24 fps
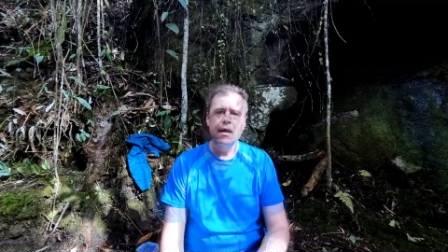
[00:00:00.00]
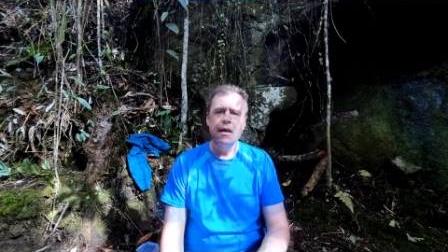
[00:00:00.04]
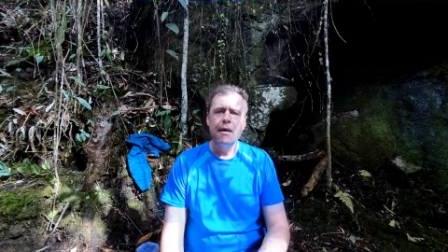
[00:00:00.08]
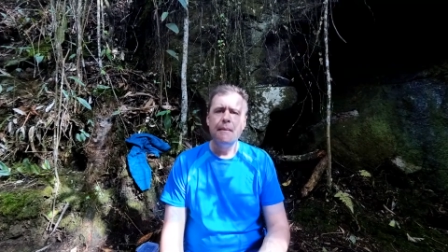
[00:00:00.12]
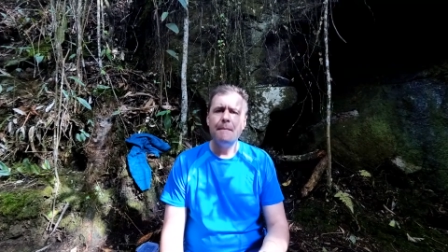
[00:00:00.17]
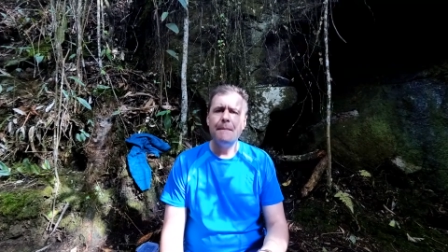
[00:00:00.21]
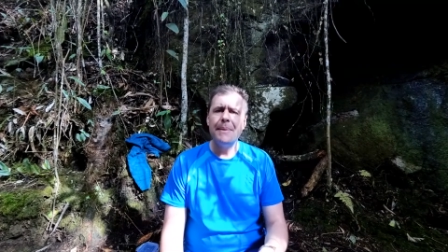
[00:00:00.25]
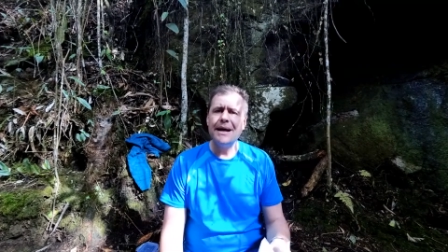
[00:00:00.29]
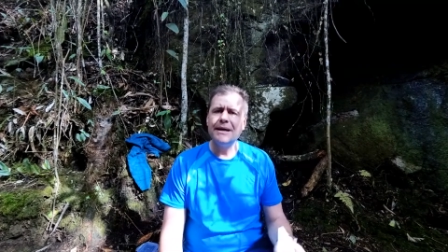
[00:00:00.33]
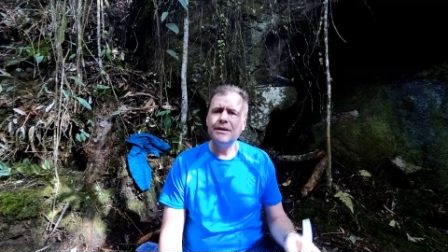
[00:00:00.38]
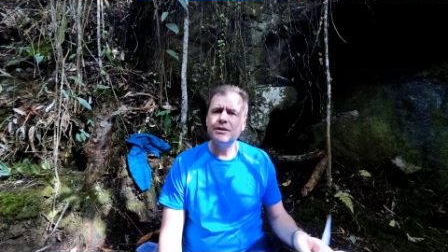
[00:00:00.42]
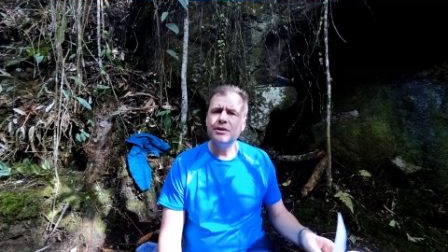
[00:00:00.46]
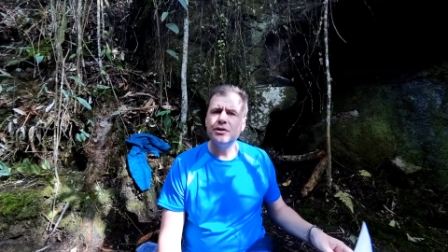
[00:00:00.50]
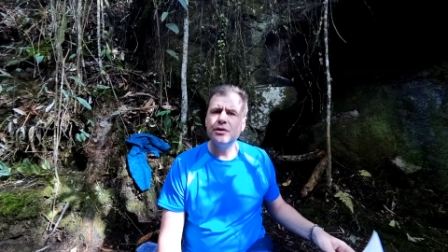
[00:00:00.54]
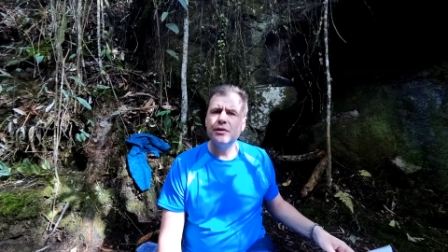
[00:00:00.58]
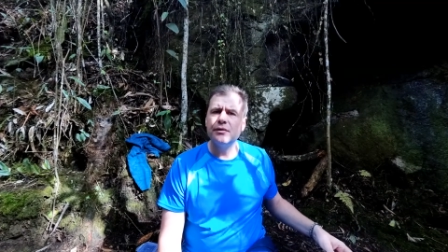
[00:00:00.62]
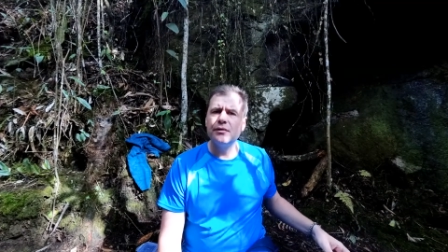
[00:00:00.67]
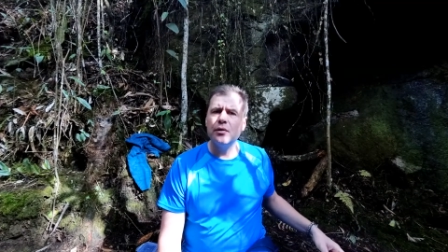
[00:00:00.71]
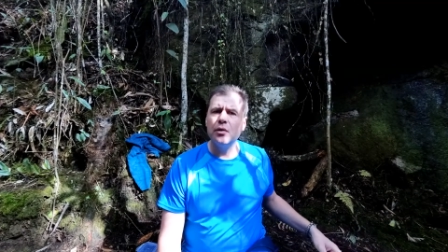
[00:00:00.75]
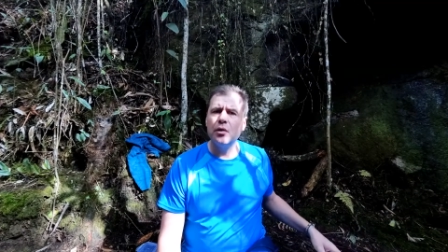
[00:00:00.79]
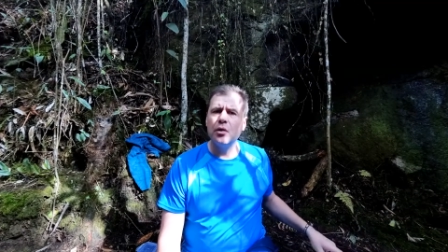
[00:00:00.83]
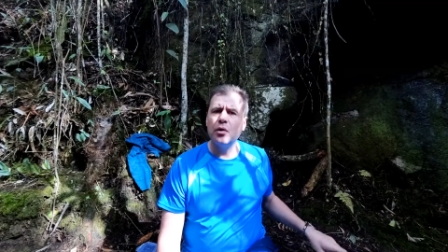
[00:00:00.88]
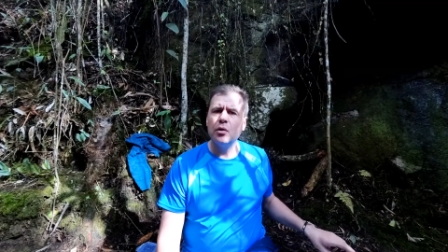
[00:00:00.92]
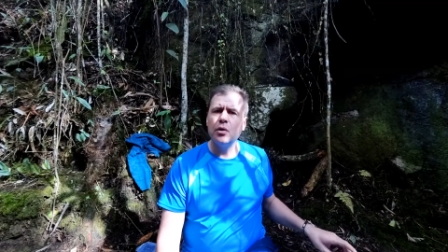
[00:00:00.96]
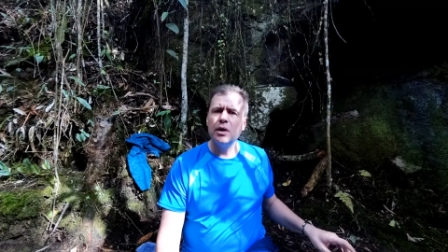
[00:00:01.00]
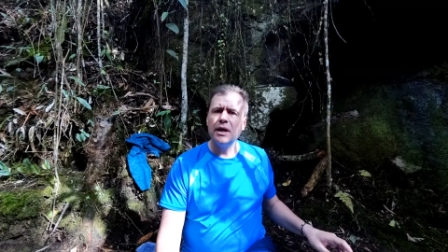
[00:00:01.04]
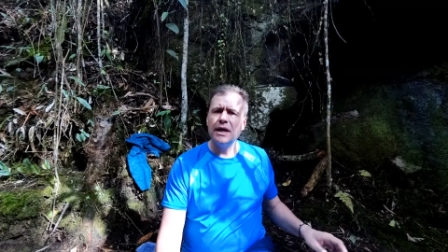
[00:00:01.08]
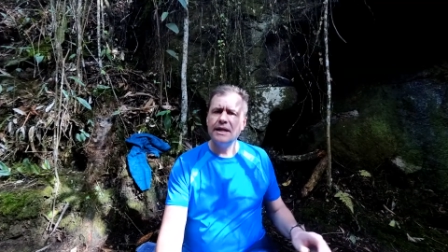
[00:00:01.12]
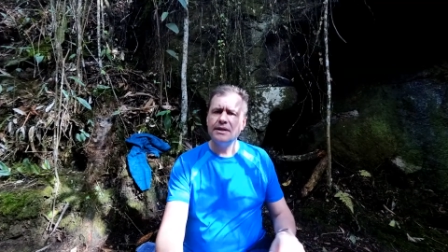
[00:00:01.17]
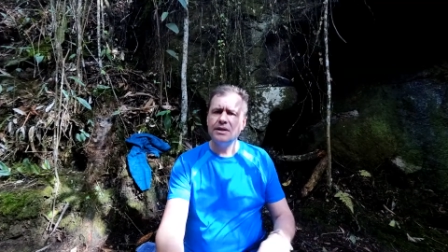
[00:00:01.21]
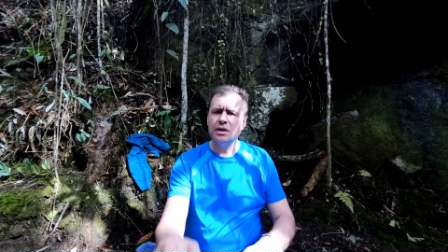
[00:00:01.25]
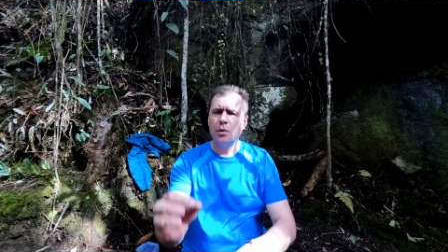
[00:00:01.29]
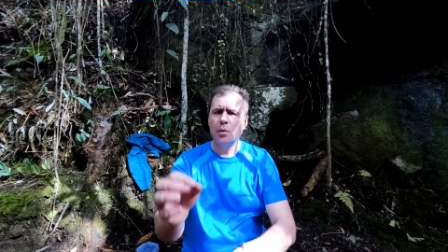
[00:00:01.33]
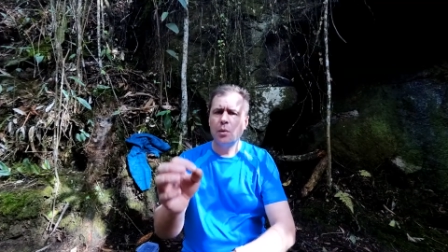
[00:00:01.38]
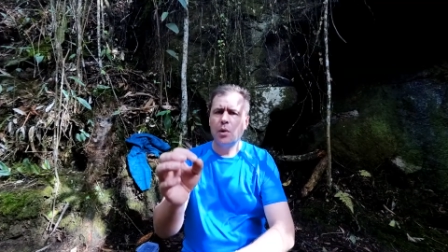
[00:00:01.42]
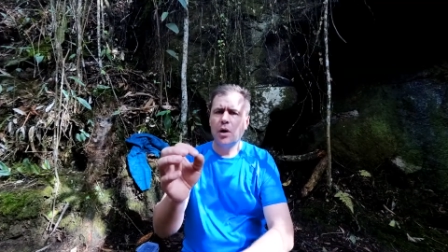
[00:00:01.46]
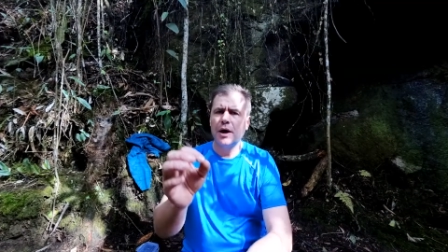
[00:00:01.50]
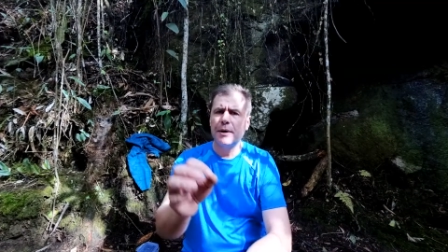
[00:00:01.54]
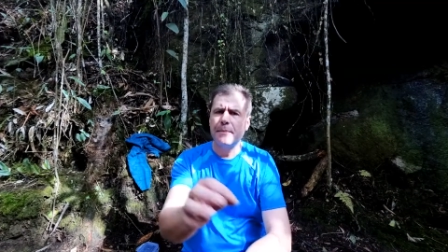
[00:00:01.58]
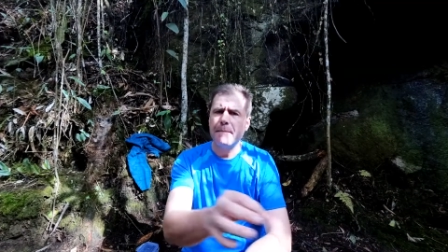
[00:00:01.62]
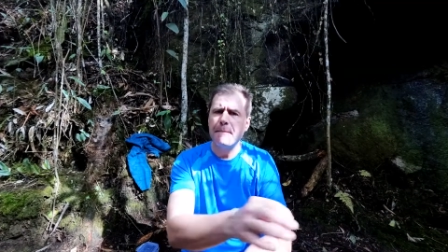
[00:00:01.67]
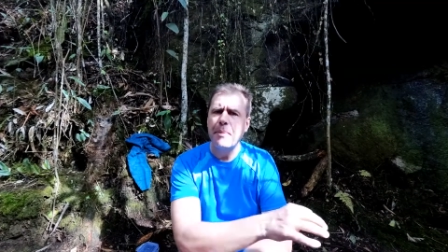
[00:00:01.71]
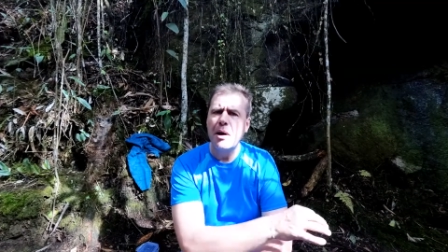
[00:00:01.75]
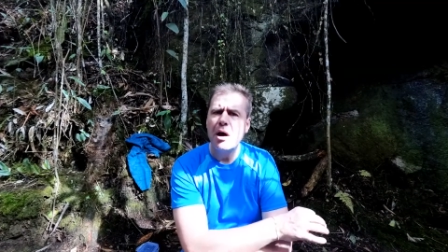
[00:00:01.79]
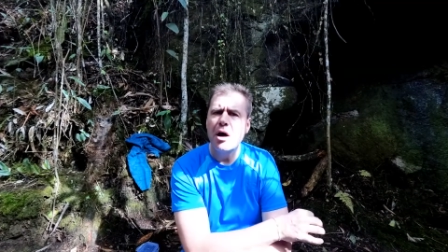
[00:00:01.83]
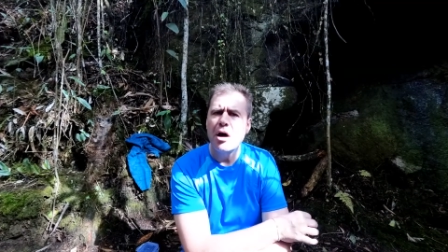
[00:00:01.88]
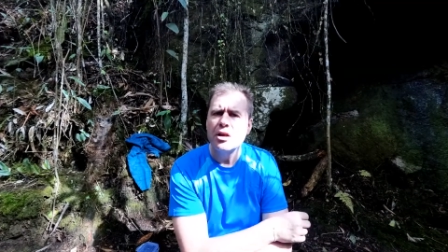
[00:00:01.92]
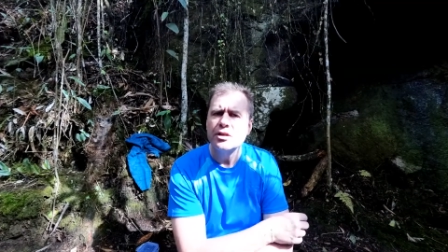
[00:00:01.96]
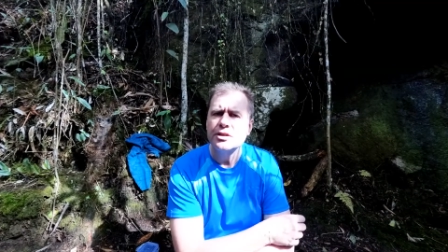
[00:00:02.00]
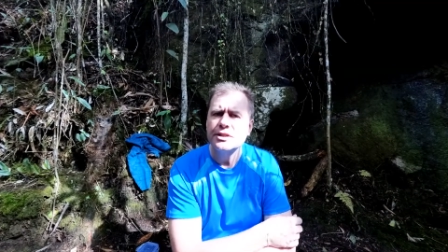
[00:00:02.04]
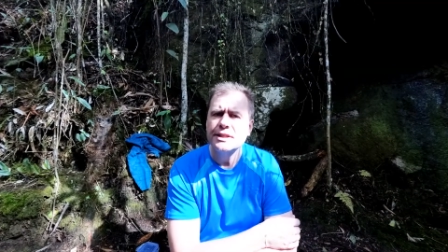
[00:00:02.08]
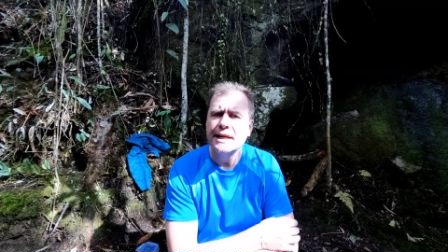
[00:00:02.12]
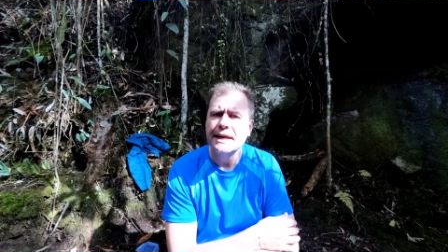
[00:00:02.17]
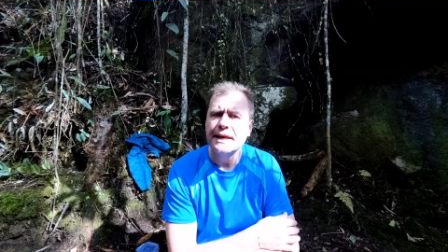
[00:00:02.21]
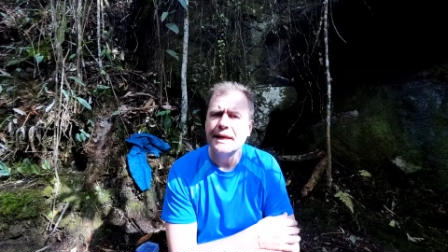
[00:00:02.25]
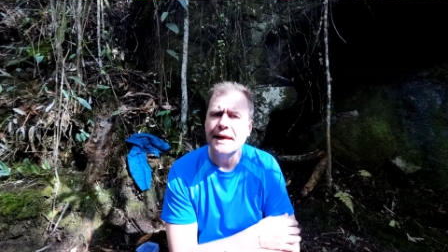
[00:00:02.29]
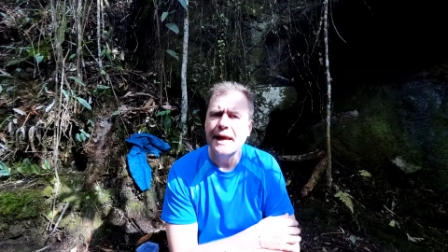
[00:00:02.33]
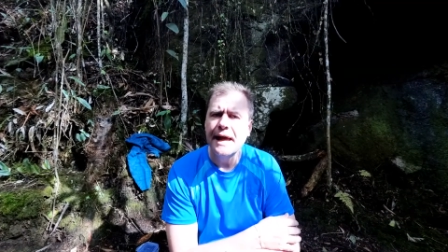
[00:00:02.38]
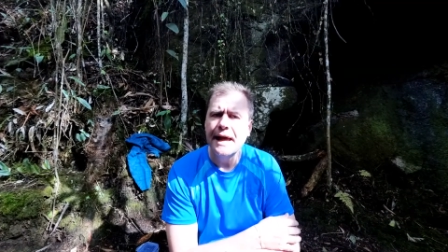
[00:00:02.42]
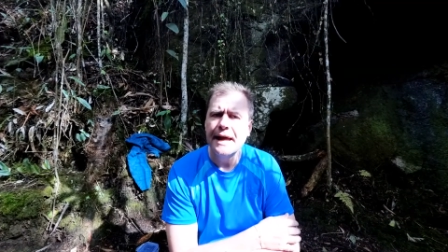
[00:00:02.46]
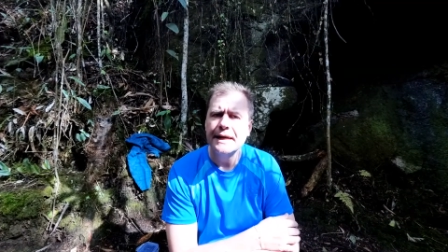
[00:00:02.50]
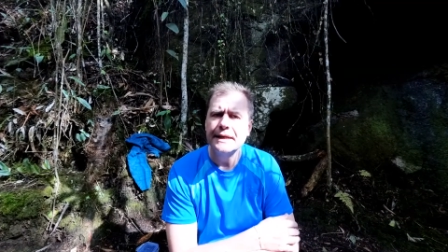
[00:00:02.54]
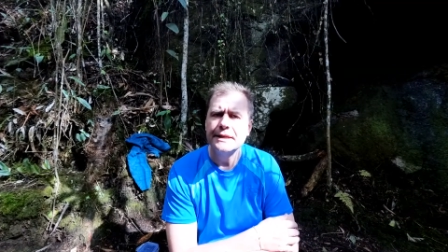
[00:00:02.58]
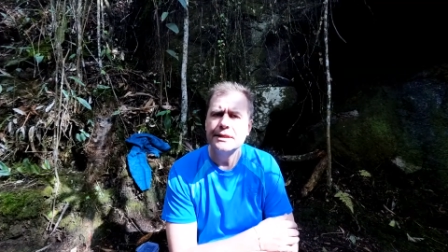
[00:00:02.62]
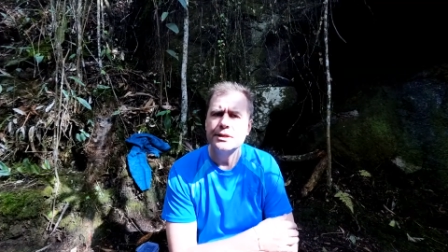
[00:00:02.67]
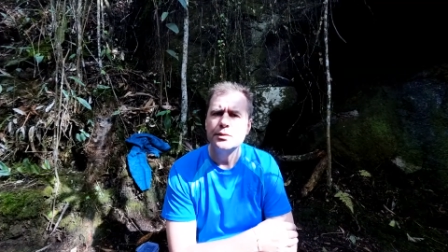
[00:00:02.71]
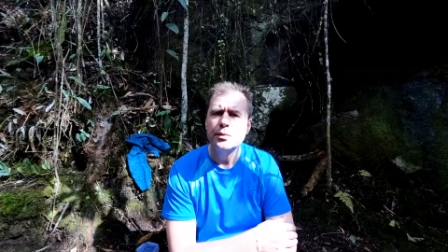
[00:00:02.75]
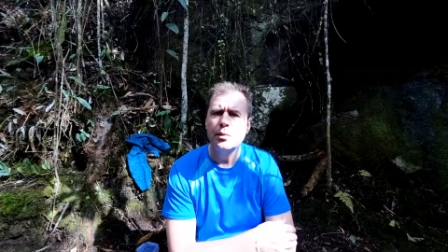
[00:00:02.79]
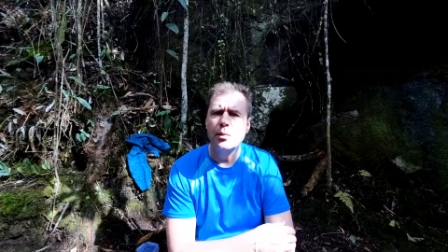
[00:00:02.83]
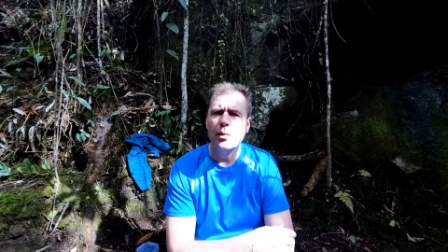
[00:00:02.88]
Best of all is the word basket case.